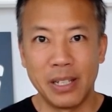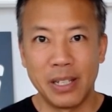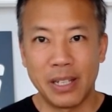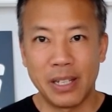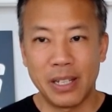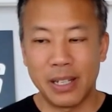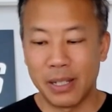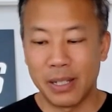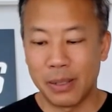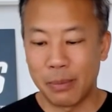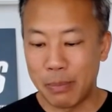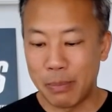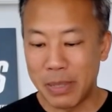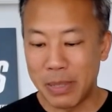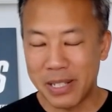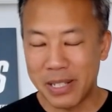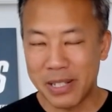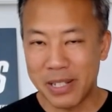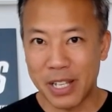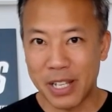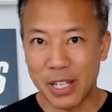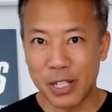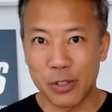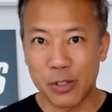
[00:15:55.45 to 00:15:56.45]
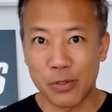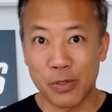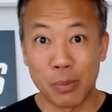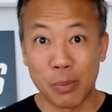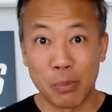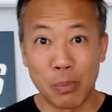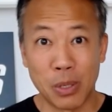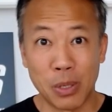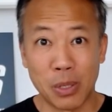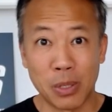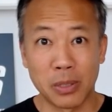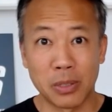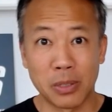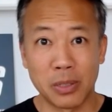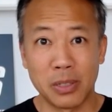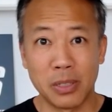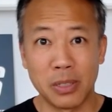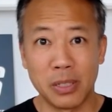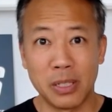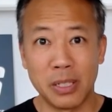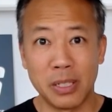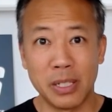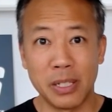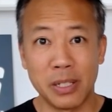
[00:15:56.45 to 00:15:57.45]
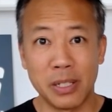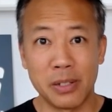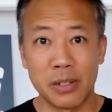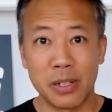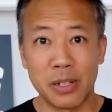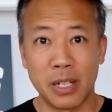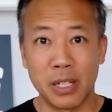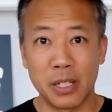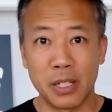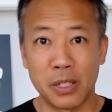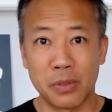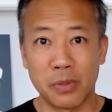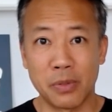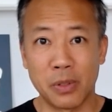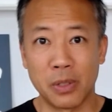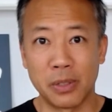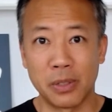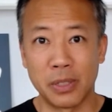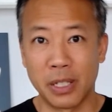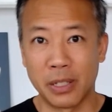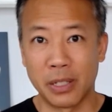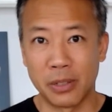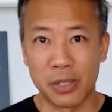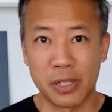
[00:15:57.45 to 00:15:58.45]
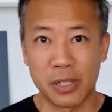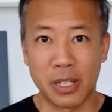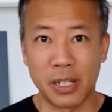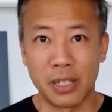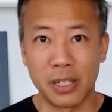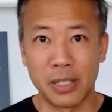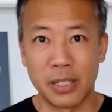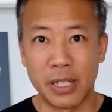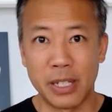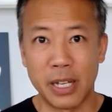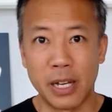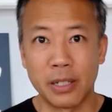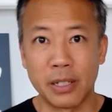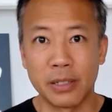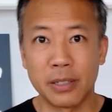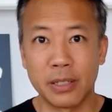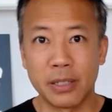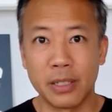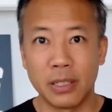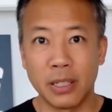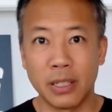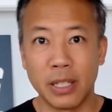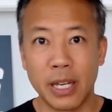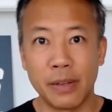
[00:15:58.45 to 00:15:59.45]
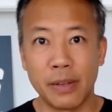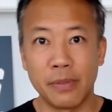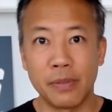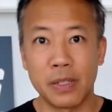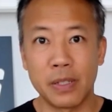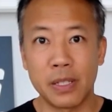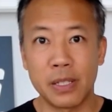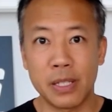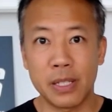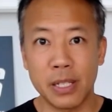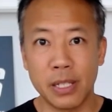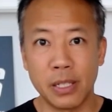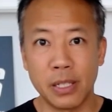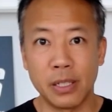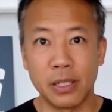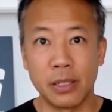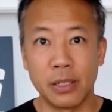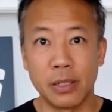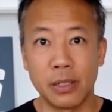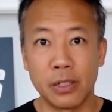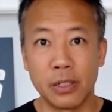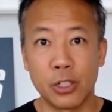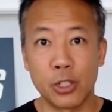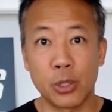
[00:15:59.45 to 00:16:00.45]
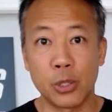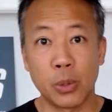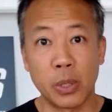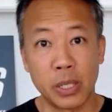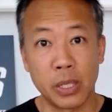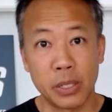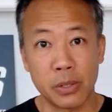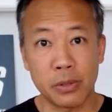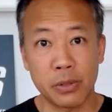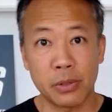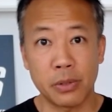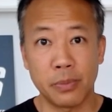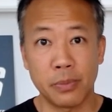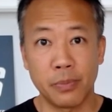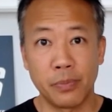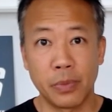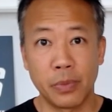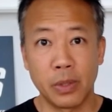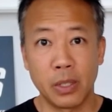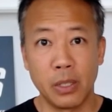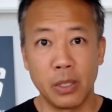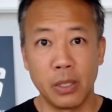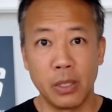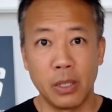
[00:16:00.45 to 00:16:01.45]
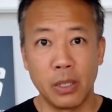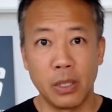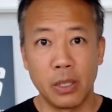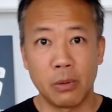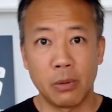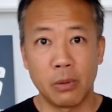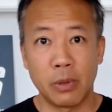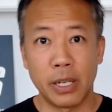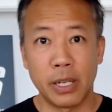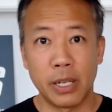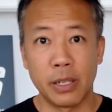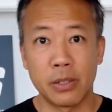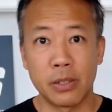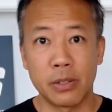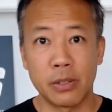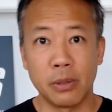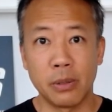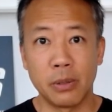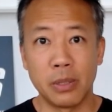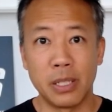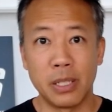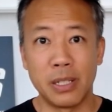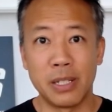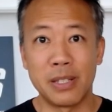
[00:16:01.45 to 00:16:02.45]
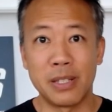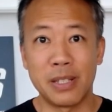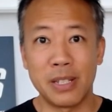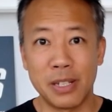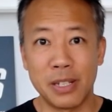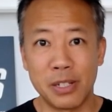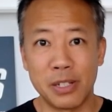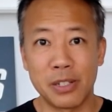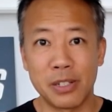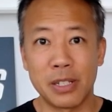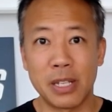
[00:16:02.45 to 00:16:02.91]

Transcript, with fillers: and B stands for birth, D stands for the other side, death. Life C, choice, right? So the decisions